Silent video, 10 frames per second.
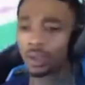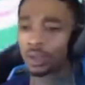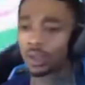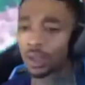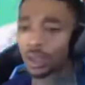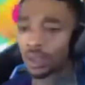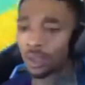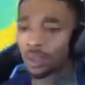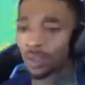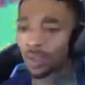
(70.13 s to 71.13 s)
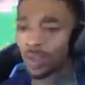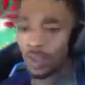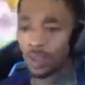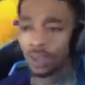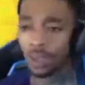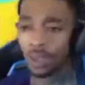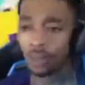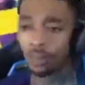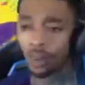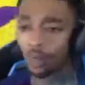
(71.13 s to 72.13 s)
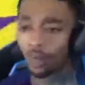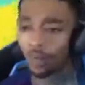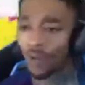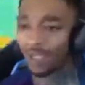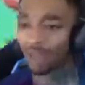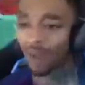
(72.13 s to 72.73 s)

You supposed to get to the end. You supposed to. Who the fuck out my